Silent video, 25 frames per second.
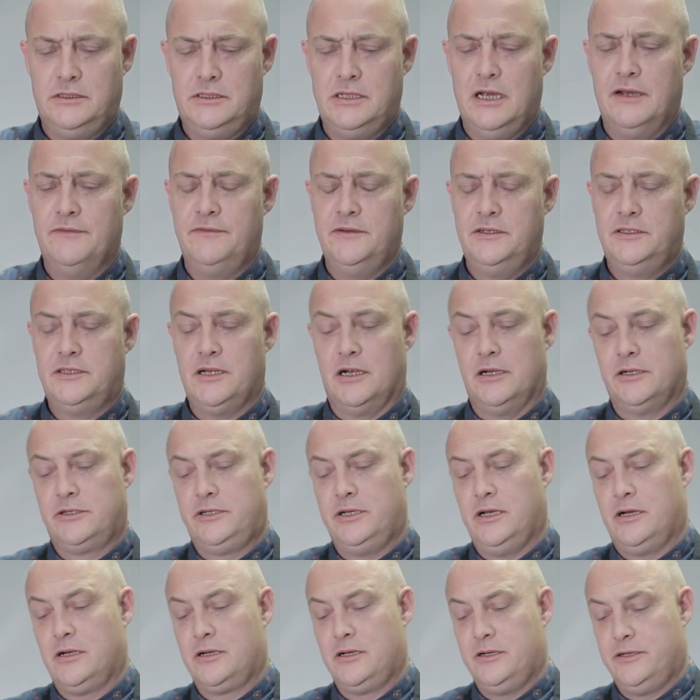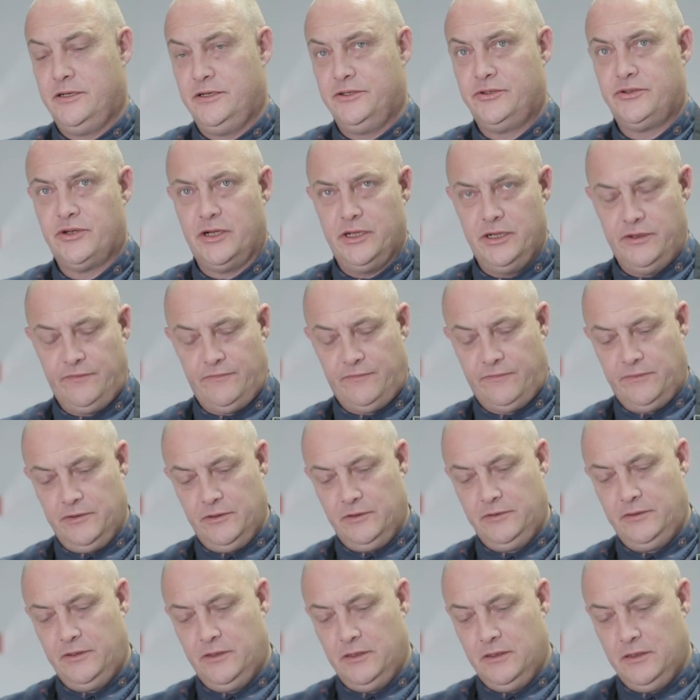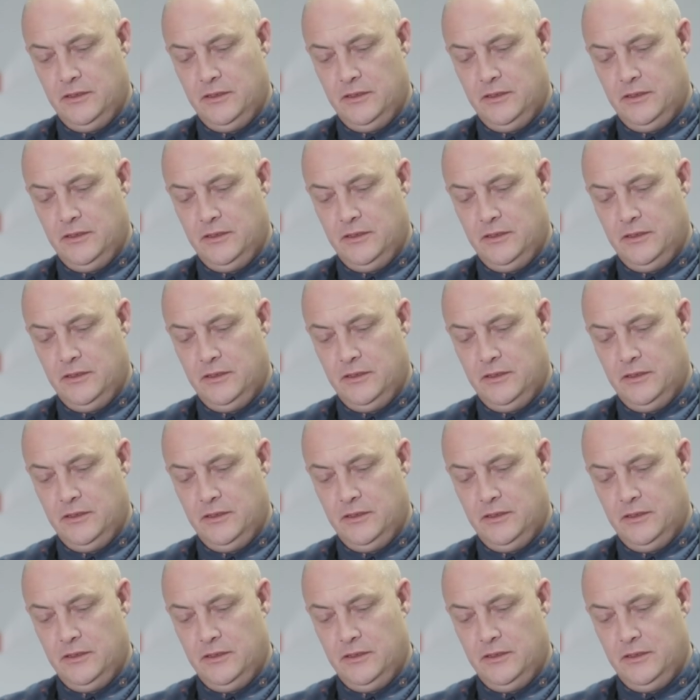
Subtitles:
Definitely dark chocolate and dried fruit.